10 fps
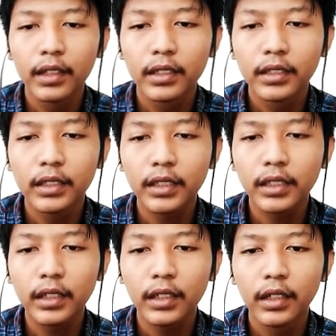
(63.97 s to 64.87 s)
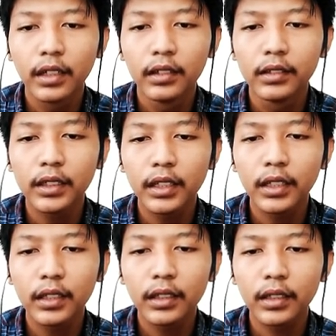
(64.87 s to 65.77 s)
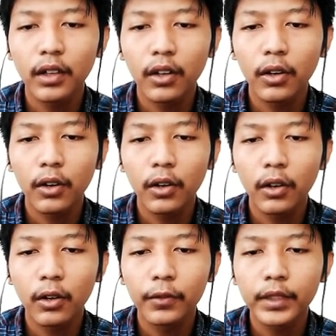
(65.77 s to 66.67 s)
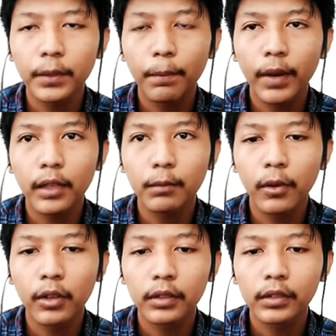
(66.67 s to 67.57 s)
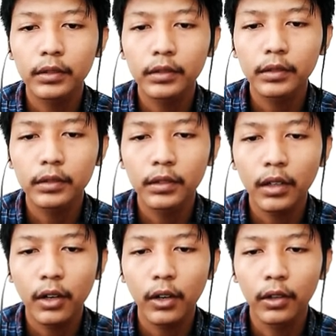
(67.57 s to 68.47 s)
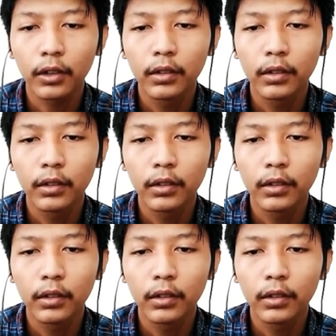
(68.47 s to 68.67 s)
C. Drilling of the pile board hole.